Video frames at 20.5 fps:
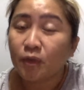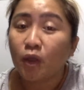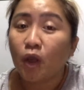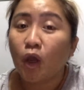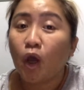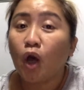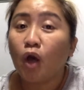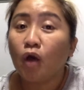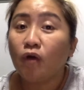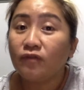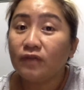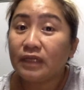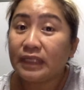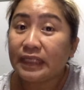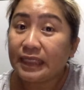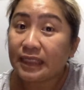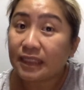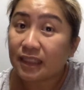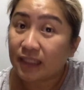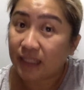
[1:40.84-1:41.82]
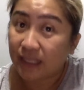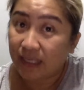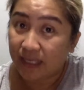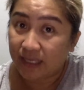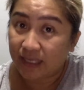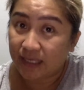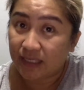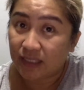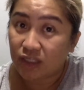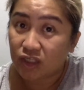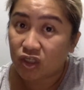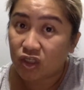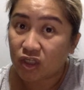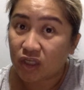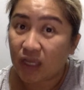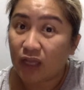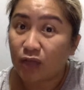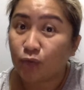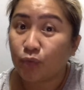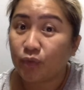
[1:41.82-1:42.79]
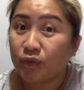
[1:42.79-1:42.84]
of legal age
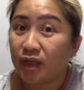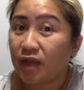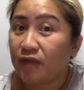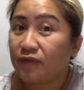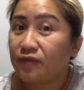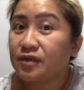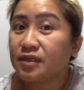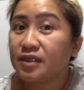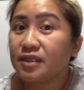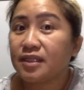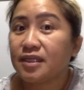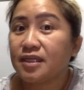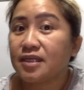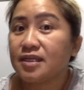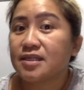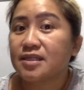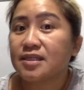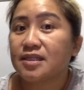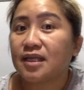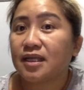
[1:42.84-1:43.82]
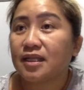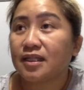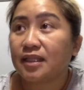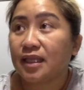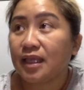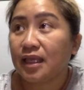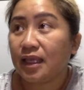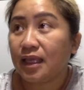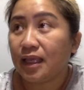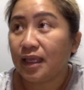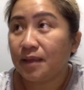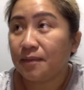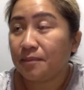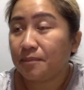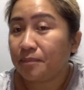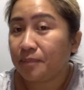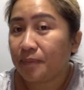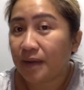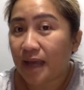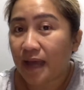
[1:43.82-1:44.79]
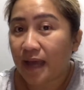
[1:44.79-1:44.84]
and whatever it is that
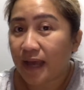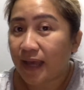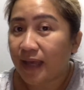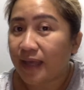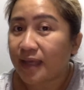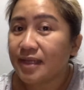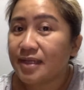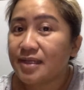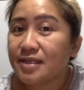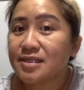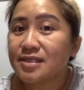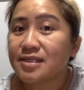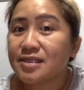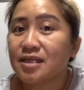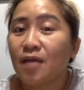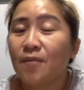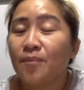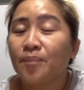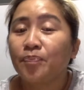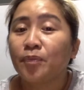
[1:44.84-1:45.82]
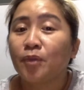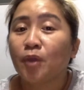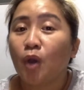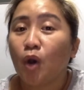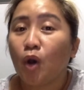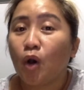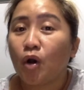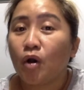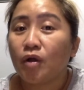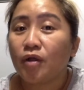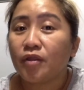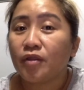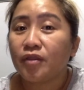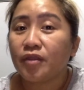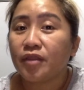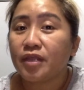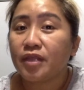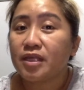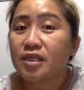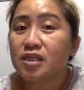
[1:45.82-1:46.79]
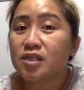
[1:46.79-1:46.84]
implies on
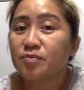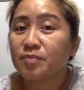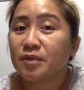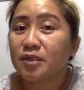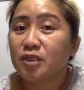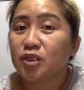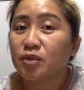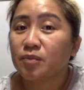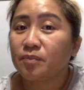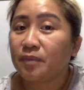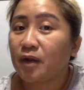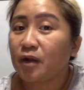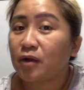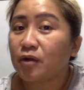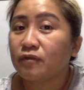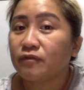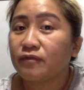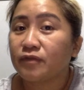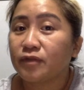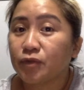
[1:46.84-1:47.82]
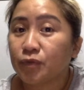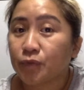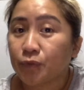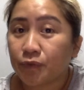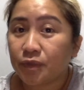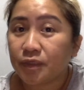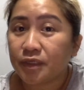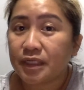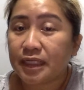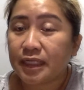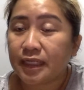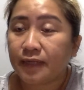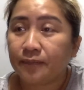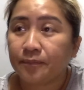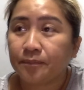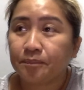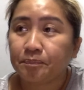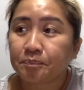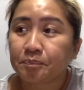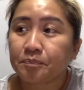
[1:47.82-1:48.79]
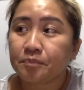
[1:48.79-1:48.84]
the special power of attorney
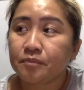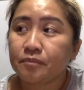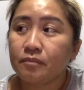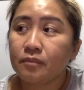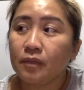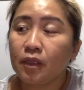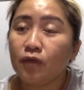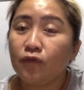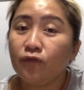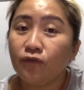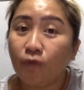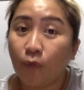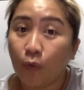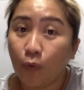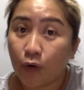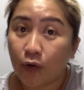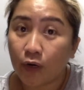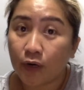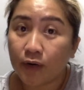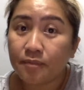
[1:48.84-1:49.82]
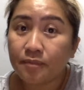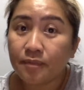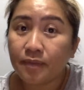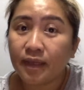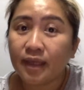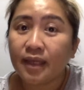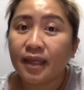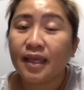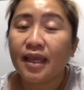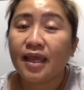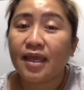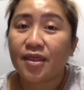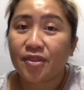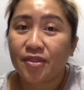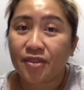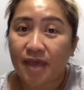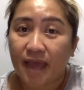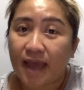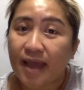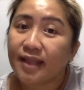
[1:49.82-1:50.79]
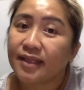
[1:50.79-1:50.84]
form,
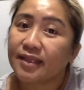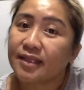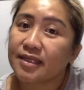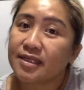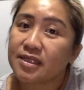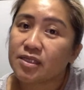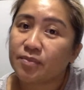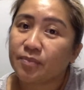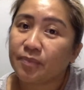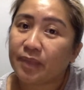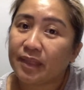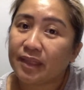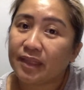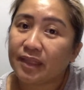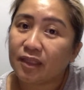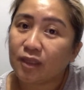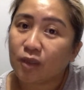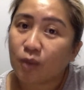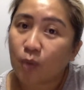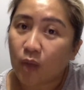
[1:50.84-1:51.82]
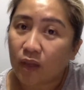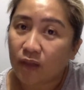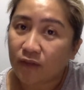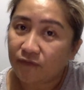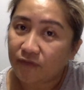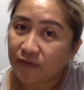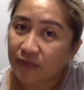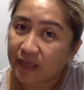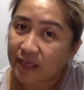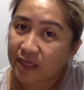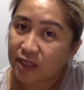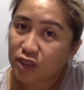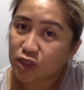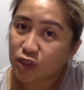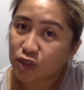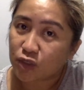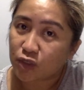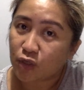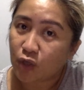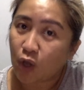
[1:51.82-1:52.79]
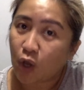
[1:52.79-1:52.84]
that is mainly the
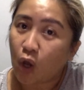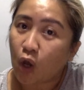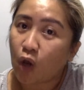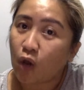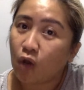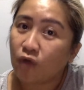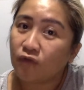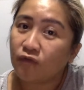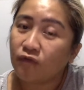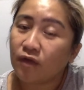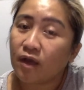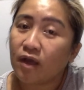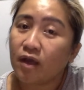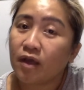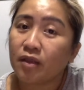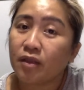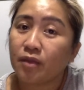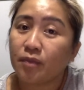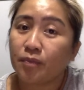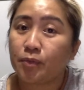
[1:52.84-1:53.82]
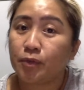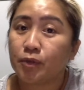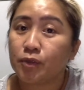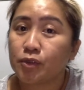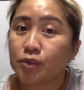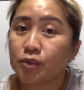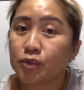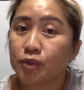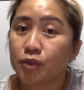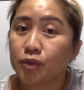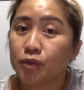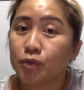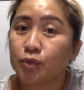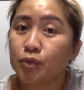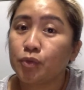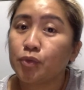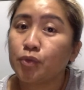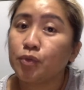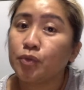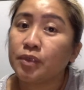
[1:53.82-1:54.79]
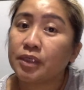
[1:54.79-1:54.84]
qualification of the person
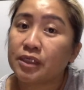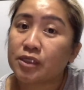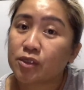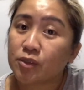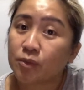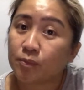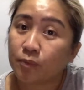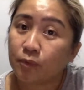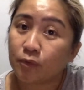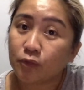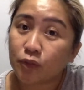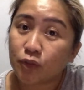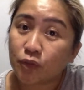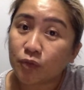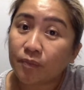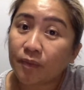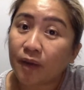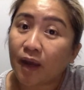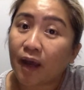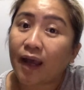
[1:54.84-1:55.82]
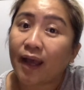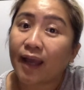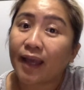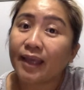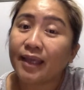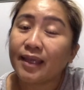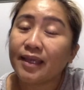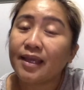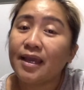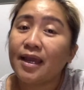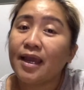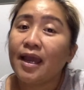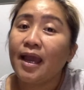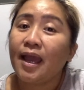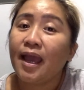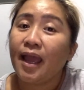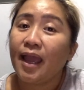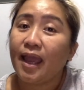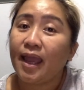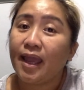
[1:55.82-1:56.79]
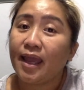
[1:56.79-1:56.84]
who is supposed to buy
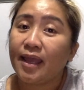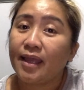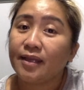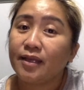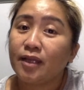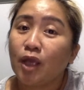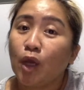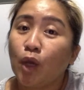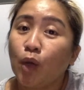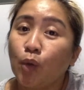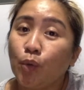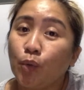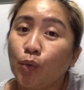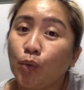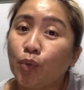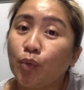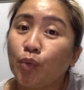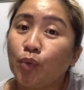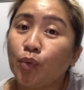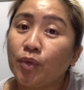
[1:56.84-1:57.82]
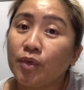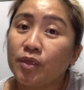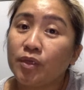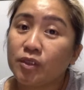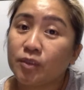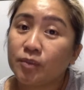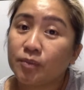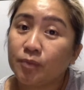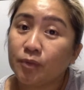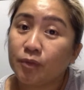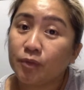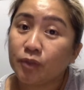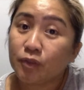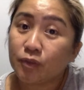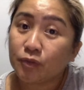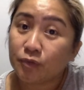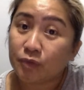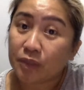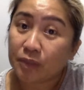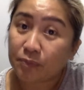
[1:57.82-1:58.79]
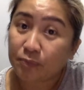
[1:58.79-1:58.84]
and who is supposed to
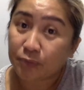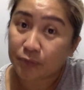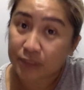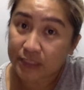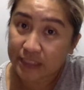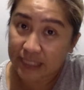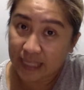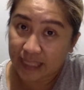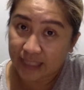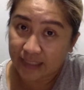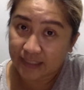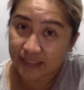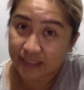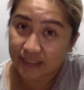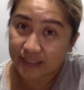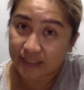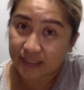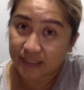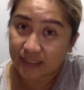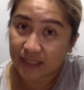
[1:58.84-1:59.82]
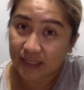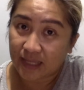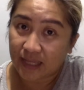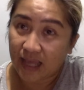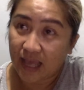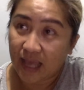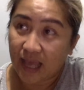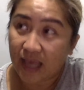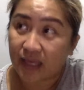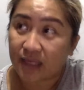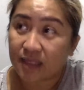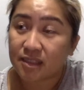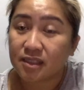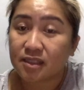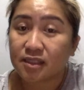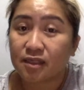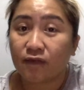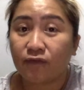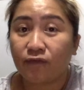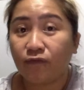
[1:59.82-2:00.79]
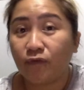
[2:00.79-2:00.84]
represent
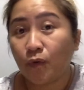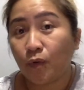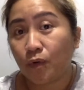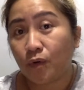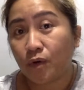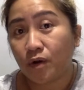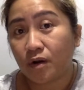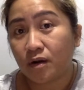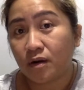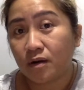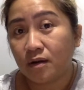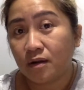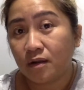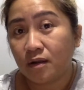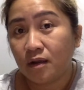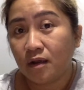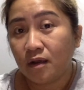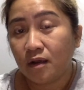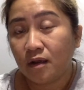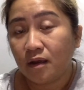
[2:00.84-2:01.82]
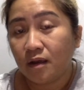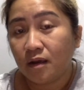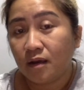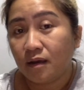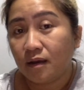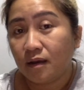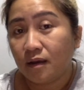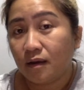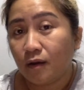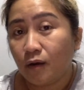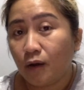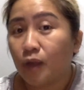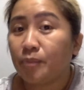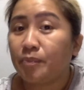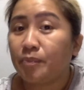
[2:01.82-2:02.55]
as for on